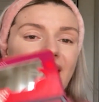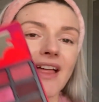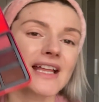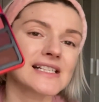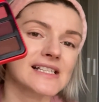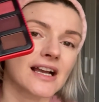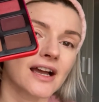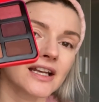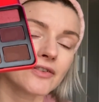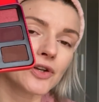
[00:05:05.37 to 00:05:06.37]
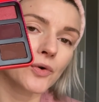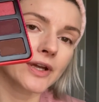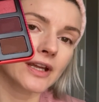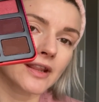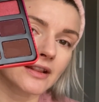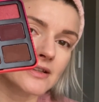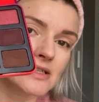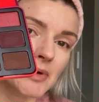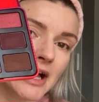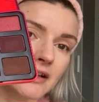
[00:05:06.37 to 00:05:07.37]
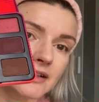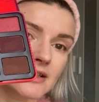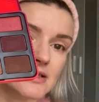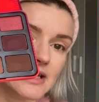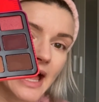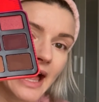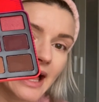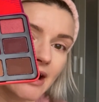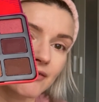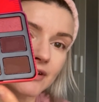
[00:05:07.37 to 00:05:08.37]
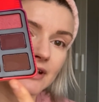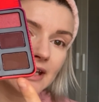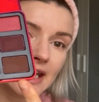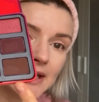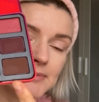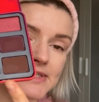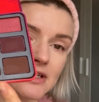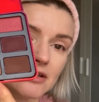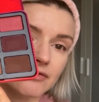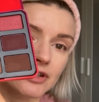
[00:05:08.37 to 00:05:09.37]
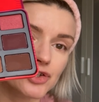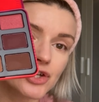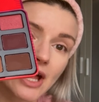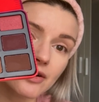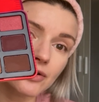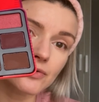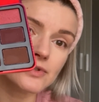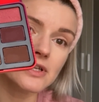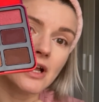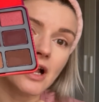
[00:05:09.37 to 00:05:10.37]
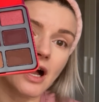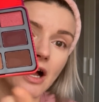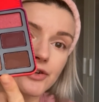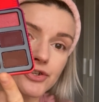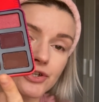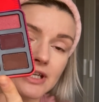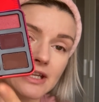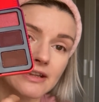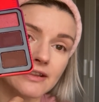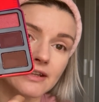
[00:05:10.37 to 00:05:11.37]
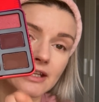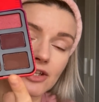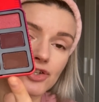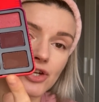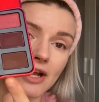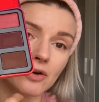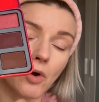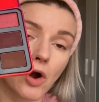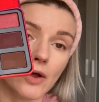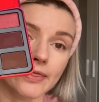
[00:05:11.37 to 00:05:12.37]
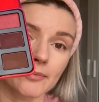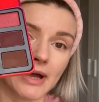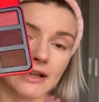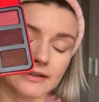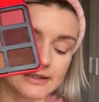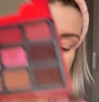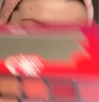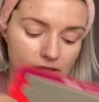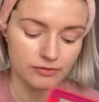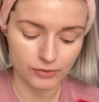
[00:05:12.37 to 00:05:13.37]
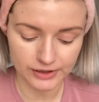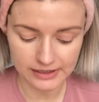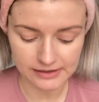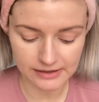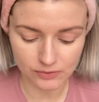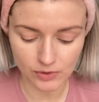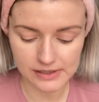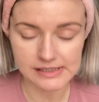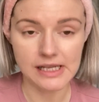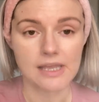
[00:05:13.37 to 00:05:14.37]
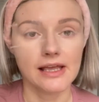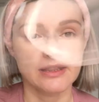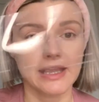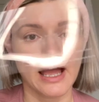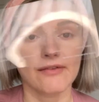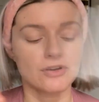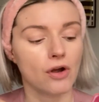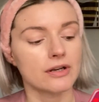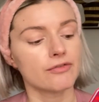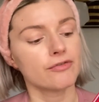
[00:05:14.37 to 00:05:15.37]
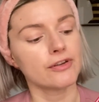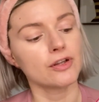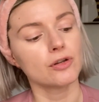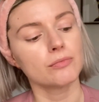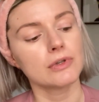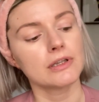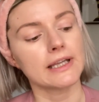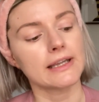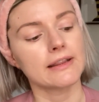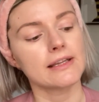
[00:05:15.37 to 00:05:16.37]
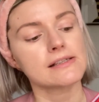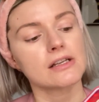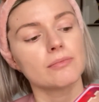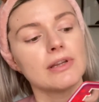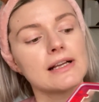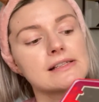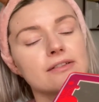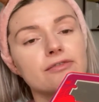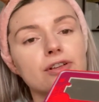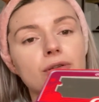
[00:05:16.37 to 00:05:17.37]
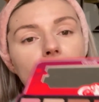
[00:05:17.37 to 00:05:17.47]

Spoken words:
It's kind of annoying that this palette doesn't have the names of the shadows underneath each shadow on the palette itself. What they did was they have it on a film like this, on a plastic film